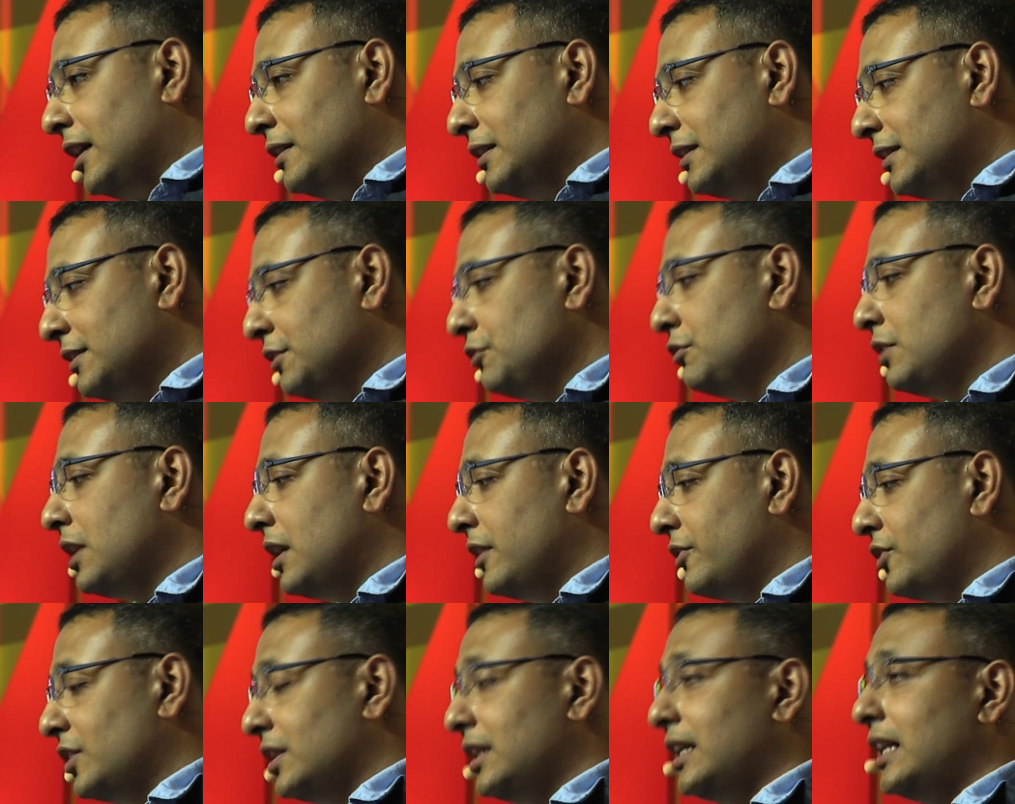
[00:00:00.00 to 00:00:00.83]
soon
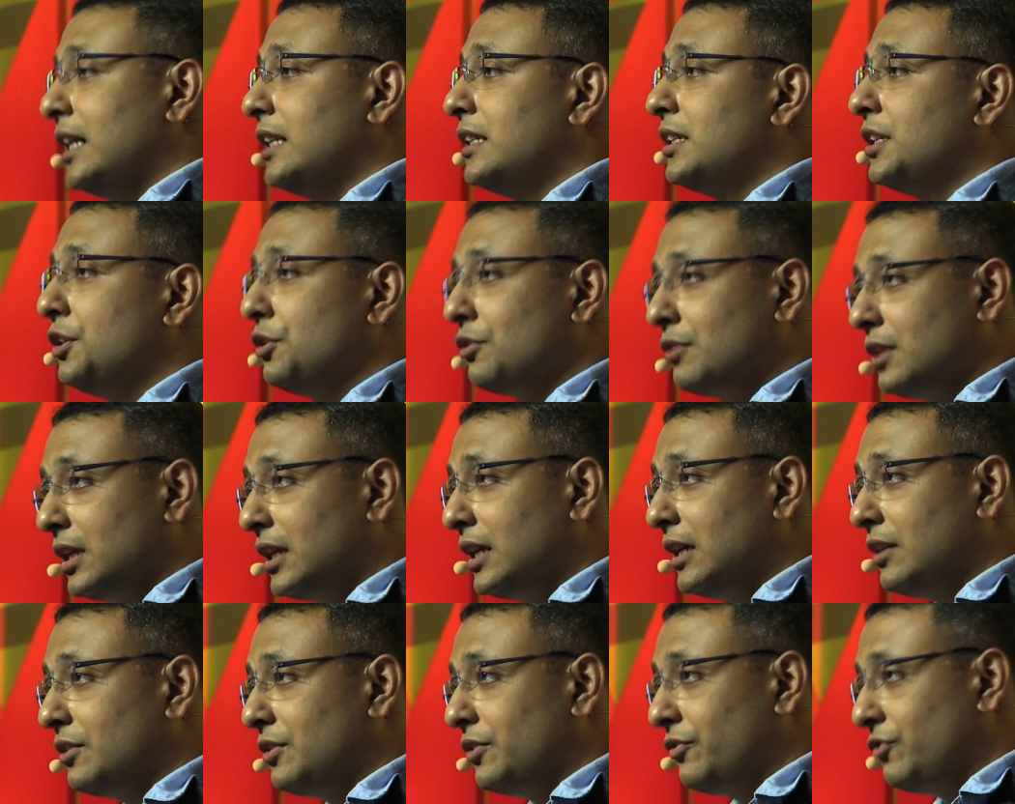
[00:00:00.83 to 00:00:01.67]
after that, you
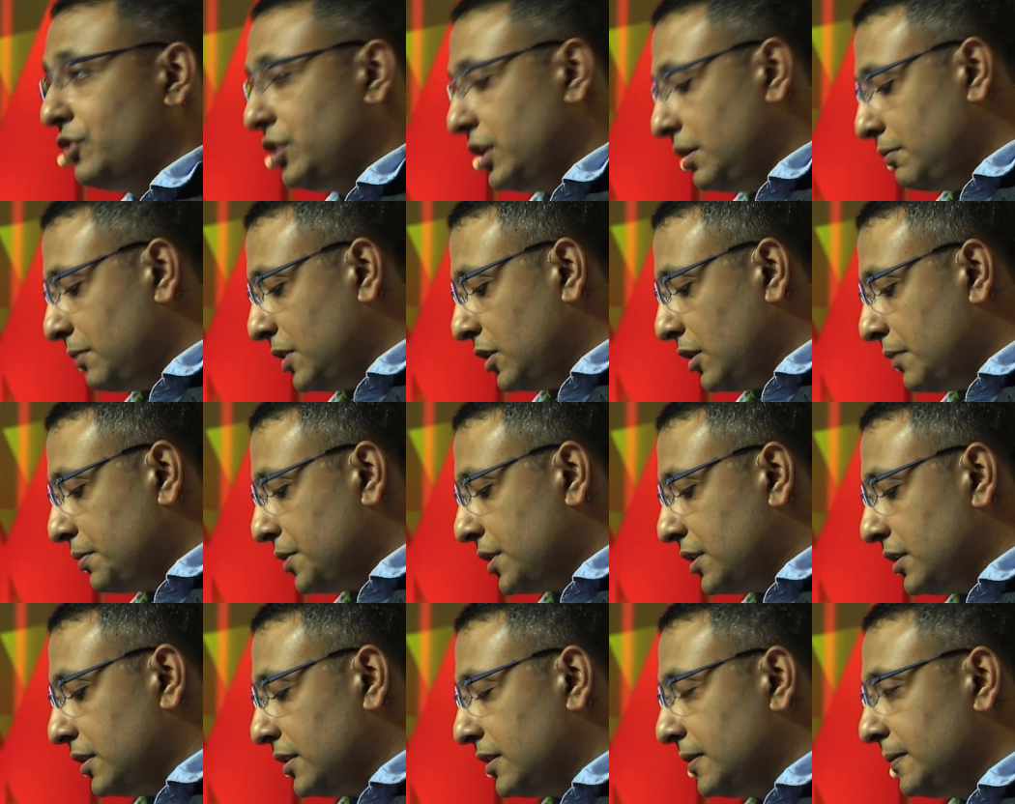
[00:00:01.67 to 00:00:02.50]
run out of treatment
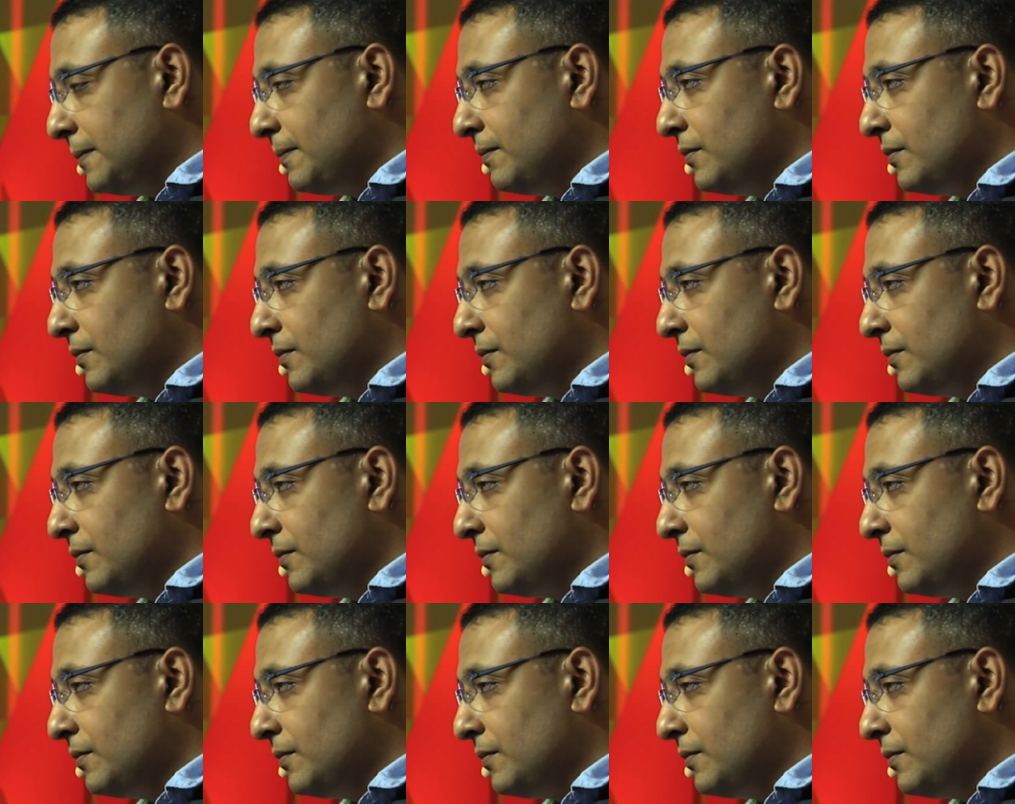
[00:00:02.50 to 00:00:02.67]
options.